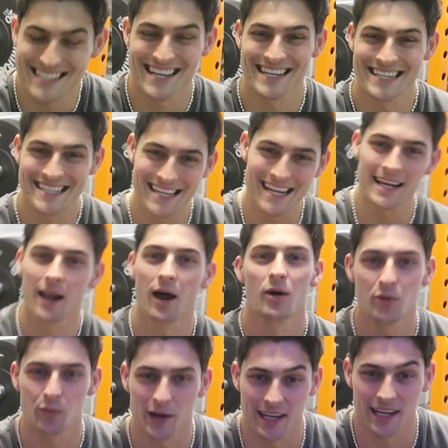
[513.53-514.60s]
is a
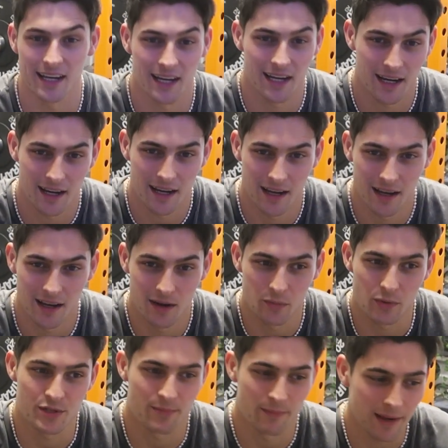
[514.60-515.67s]
deload week,
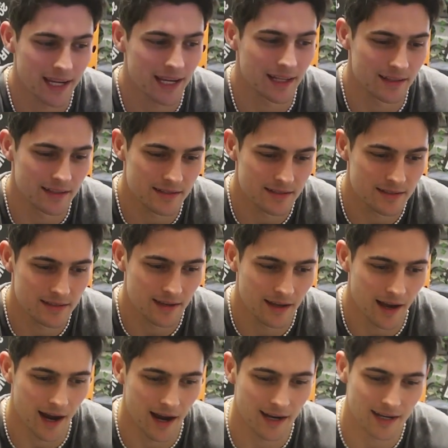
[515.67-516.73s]
which means
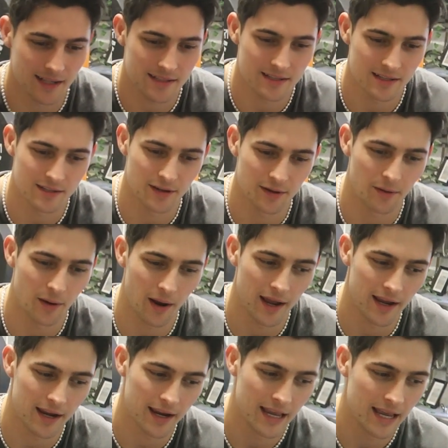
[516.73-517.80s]
I need to do
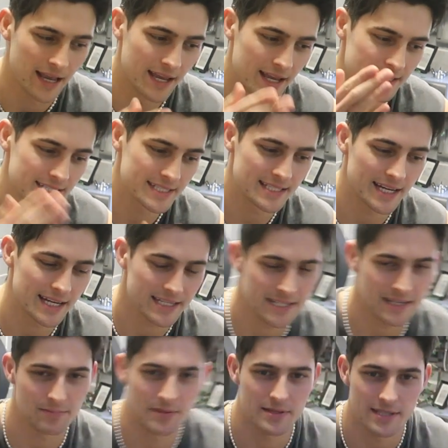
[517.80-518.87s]
like
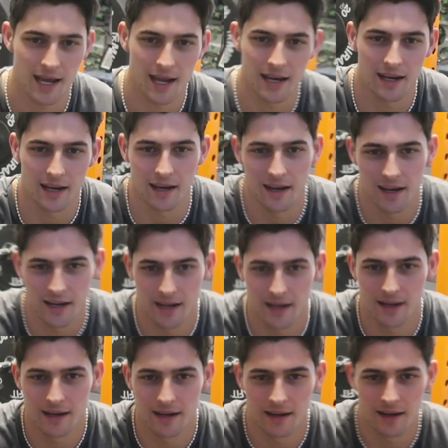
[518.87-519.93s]
60%
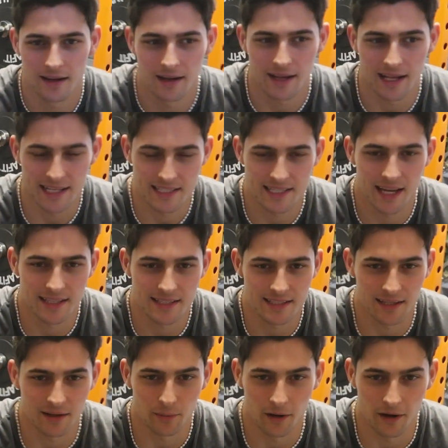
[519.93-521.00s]

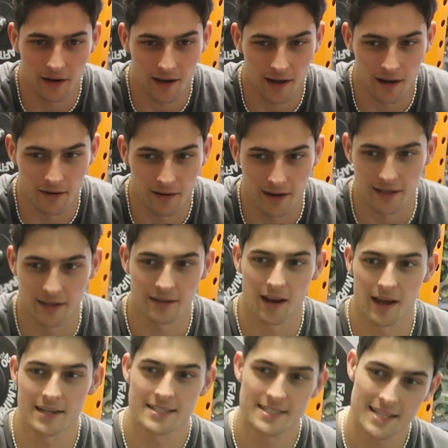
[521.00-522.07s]
intensity workout. I need to do
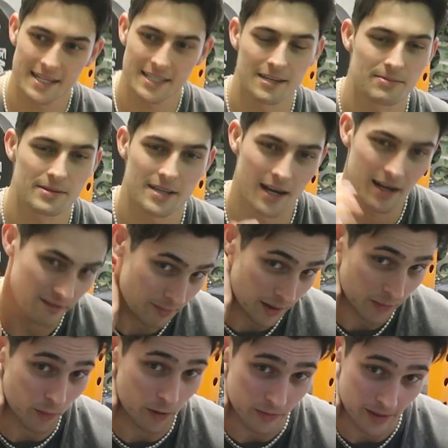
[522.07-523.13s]
like 60% of
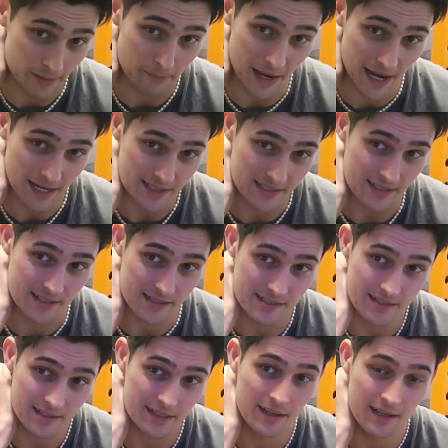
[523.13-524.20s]
my one rep
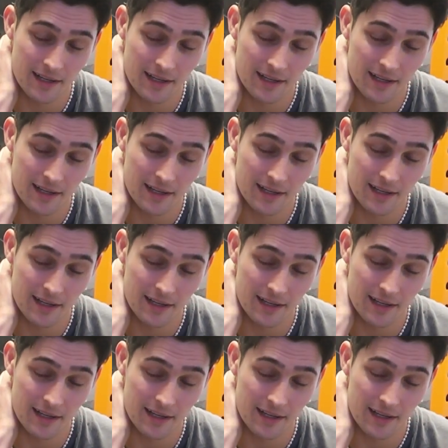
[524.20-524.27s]
maxes,